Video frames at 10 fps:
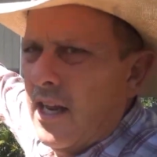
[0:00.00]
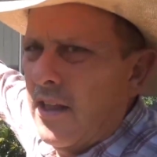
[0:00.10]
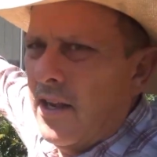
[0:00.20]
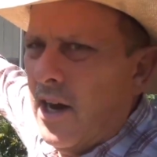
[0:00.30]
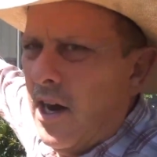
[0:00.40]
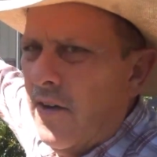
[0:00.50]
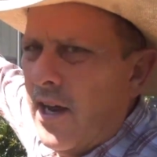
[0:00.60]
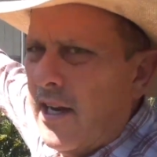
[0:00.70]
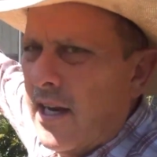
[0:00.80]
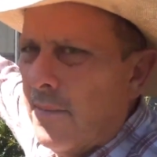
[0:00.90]
they're
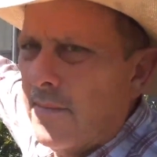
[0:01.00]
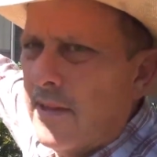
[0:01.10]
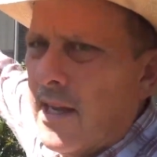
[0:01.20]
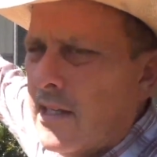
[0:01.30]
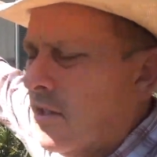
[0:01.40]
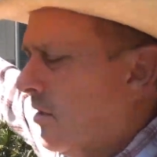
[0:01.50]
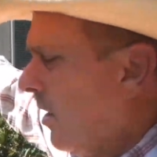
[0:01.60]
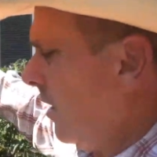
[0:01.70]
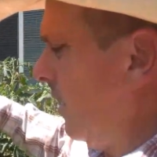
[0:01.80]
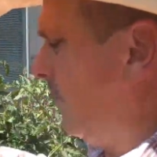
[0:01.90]
already up nice and
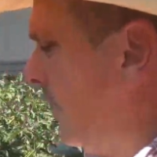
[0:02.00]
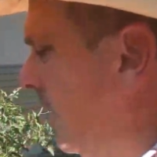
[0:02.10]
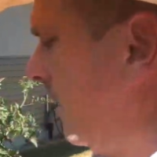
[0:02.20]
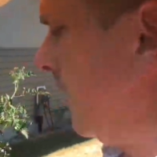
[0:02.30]
tall up here.